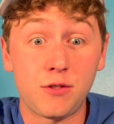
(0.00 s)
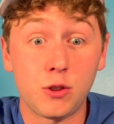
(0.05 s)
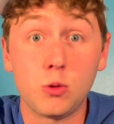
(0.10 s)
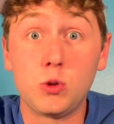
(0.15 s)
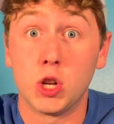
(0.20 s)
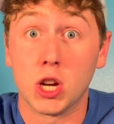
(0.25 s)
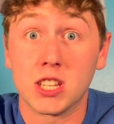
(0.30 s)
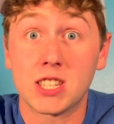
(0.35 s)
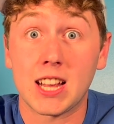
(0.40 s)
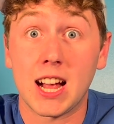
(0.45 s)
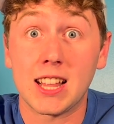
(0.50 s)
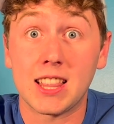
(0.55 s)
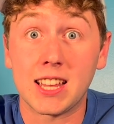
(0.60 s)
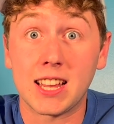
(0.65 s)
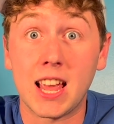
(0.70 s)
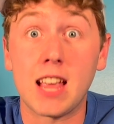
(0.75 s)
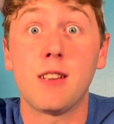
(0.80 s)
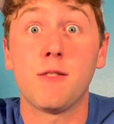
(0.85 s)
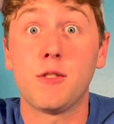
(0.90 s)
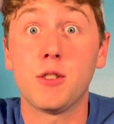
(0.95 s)
you just got the
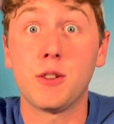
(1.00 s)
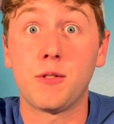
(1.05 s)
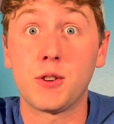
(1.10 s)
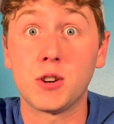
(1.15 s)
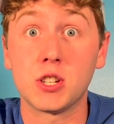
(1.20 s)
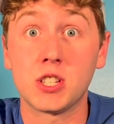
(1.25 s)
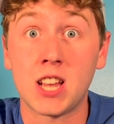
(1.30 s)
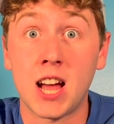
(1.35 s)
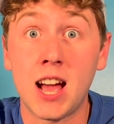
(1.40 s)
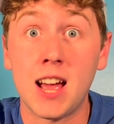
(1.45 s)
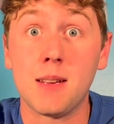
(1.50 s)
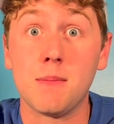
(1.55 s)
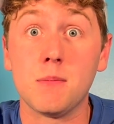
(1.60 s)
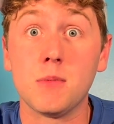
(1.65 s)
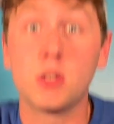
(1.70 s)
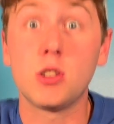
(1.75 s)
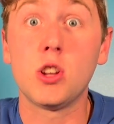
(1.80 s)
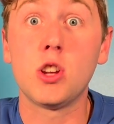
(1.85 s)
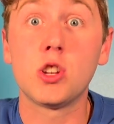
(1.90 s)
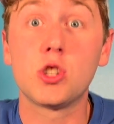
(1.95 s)
gate for the first time.
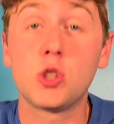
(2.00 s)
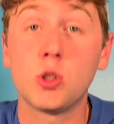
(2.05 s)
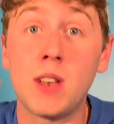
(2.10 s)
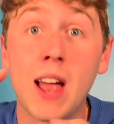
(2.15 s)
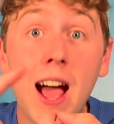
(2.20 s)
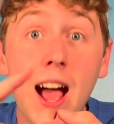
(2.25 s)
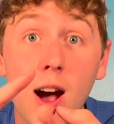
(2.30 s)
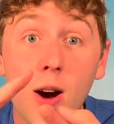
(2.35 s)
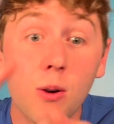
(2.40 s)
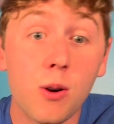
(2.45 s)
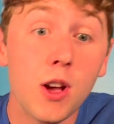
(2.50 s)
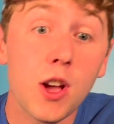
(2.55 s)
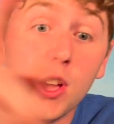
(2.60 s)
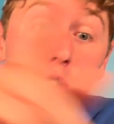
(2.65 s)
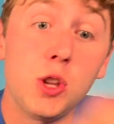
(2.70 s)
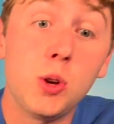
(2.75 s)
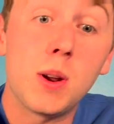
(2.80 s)
So now you